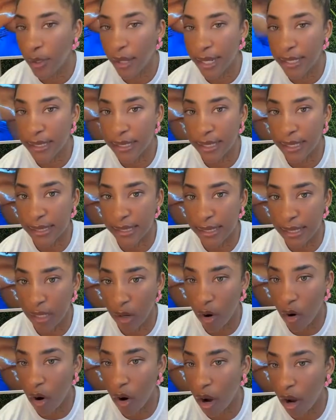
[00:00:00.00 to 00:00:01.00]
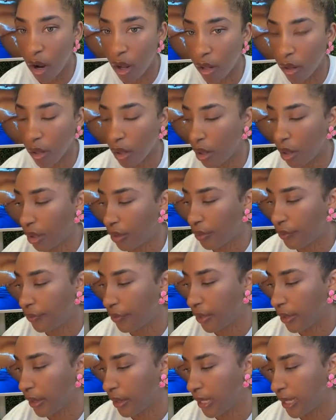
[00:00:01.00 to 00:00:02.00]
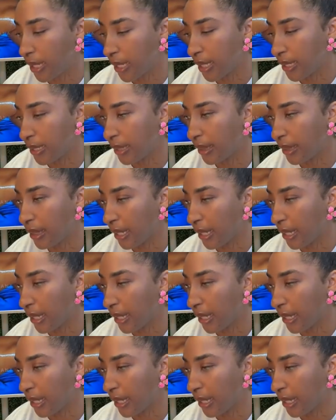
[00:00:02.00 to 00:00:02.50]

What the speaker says: you guys can see all of the